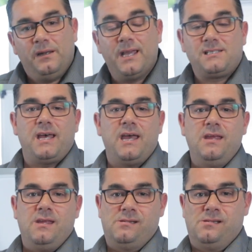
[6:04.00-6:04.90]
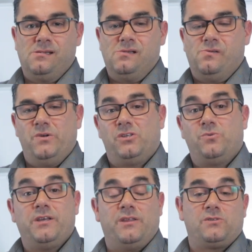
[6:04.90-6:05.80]
Next day, we got
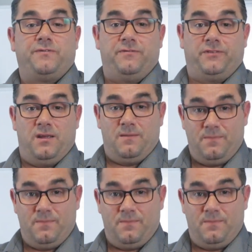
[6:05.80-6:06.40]
to work, there was fifty.